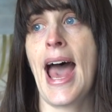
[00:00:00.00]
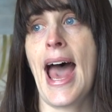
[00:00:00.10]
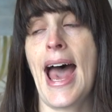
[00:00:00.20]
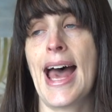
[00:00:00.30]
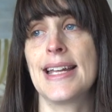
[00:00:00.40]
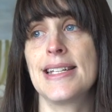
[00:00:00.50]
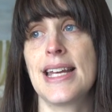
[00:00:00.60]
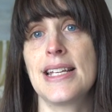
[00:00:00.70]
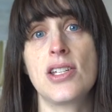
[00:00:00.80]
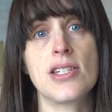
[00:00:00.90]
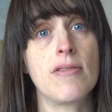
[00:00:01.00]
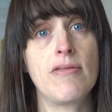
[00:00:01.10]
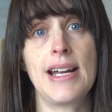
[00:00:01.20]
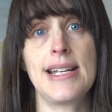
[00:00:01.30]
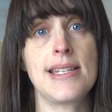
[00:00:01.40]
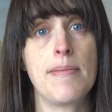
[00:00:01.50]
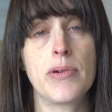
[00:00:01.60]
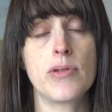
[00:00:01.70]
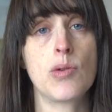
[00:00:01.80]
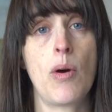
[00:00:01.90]
And it's just a really
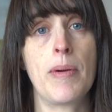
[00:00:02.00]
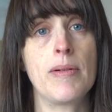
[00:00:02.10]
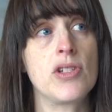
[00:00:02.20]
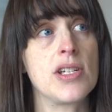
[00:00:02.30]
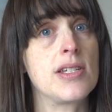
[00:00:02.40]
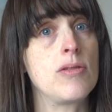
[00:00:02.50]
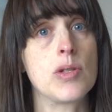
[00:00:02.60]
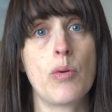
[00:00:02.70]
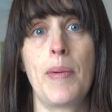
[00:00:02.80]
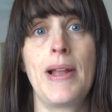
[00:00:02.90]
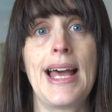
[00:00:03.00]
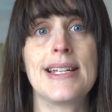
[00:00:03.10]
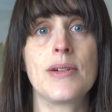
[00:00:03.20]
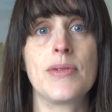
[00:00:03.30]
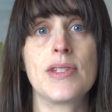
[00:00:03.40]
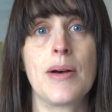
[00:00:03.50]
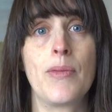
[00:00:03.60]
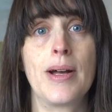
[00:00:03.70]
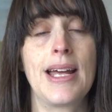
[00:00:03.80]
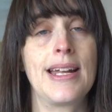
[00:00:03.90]
simple swap. It was just you swap a letter with
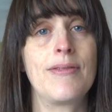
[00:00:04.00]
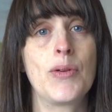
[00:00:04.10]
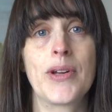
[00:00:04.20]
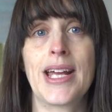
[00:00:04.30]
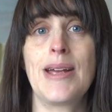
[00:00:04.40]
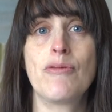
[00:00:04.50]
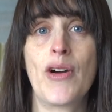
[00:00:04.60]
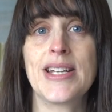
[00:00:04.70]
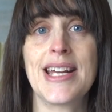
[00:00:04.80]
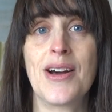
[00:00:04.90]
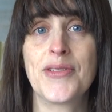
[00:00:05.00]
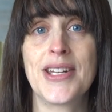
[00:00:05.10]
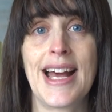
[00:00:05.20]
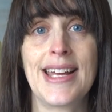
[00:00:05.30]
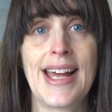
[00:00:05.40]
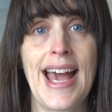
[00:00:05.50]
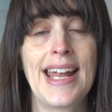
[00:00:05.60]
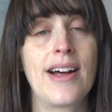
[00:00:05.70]
someone, and if you want to keep writing after that, you can.